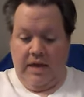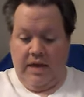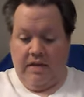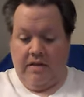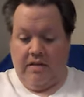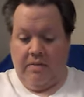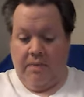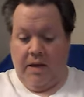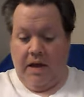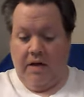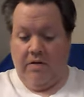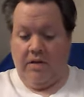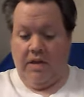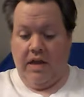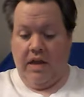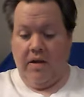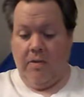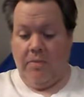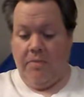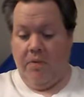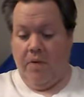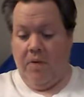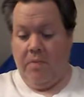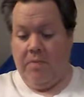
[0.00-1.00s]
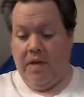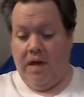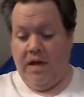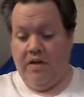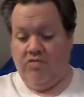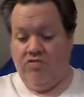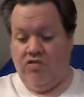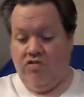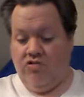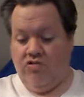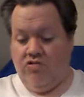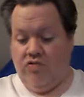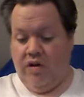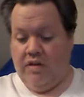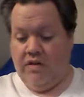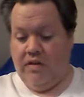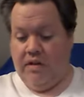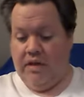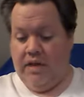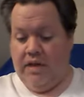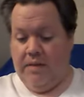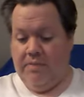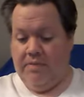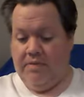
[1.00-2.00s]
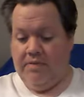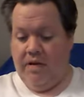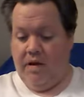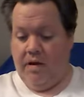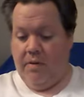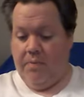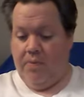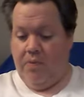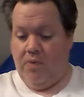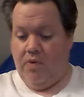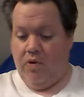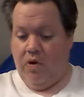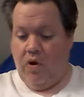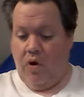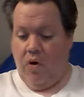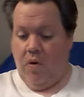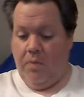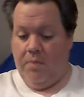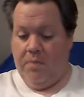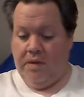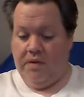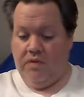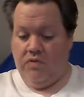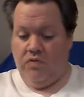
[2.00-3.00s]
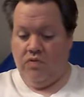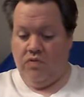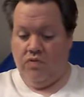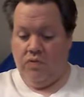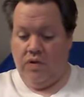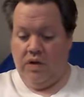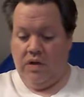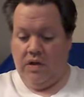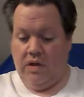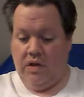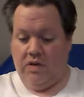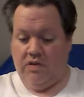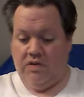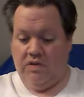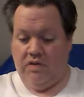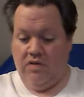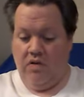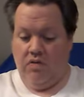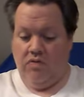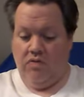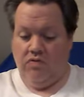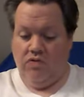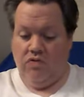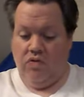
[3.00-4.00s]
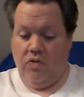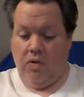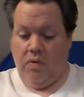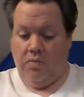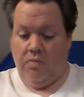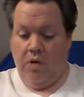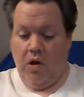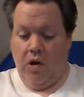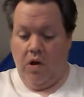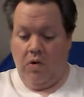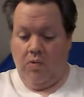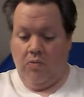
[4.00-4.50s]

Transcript: It's about an airport manager trying to keep his airport open during a snowstorm